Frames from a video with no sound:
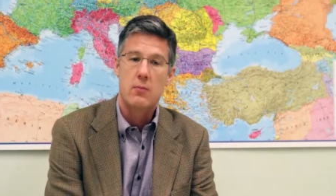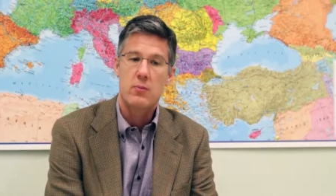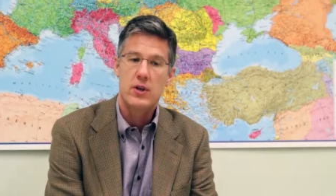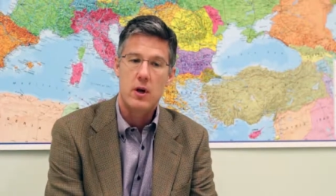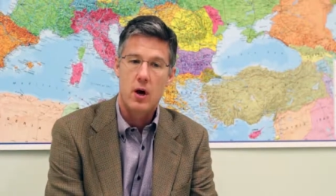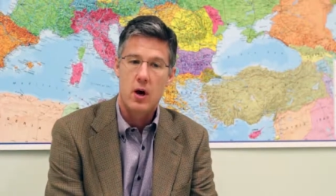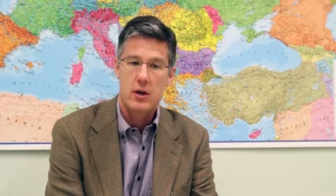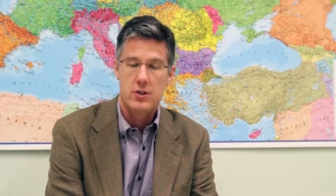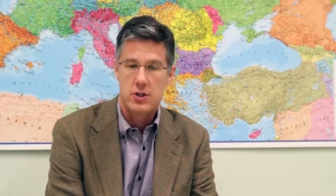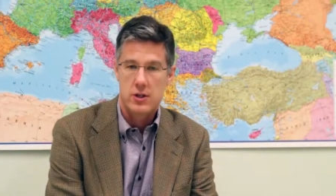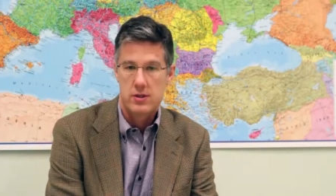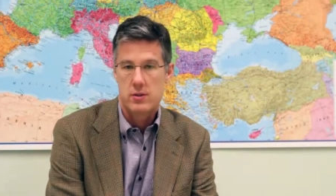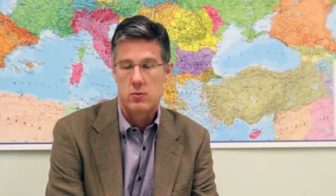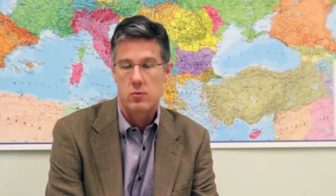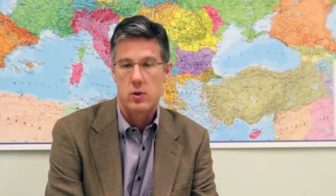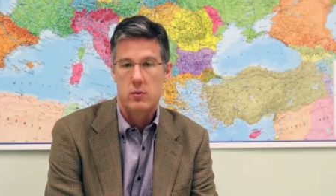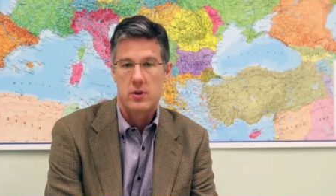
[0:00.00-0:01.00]
Beyond
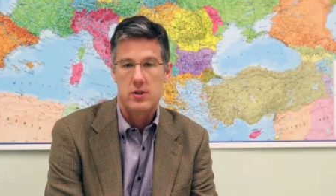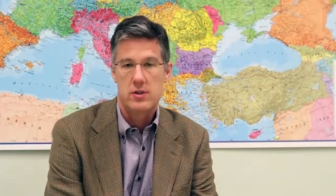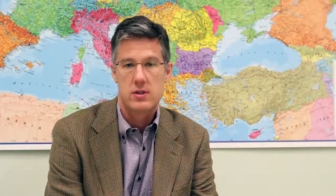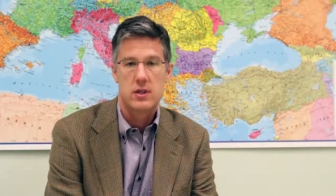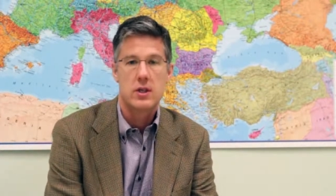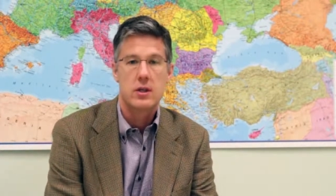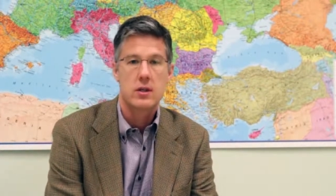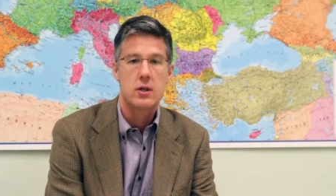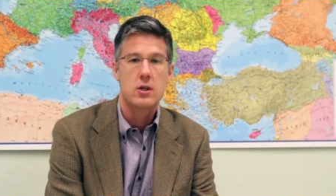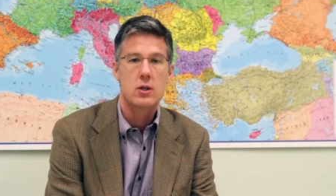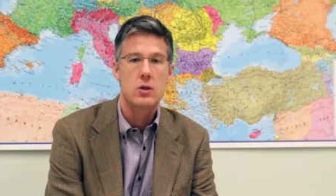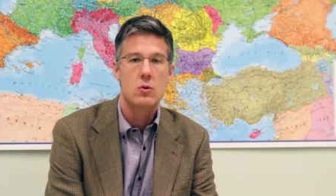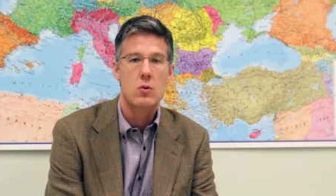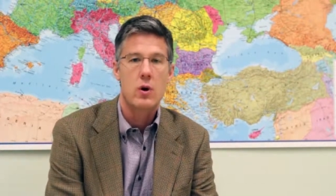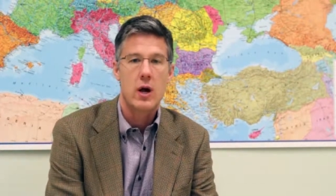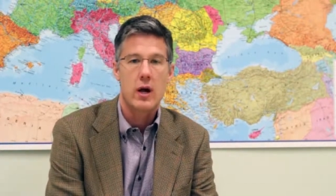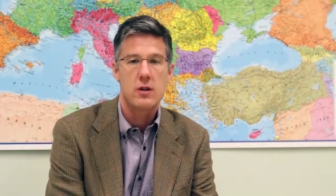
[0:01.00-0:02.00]
just what we see in the
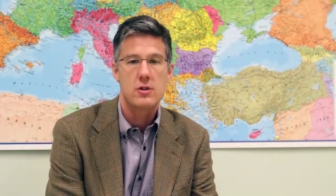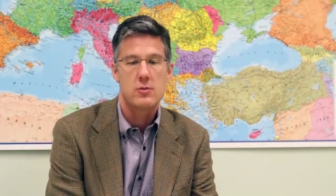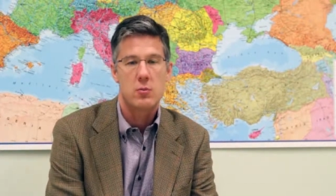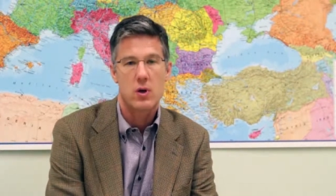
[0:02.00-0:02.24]
U.S.,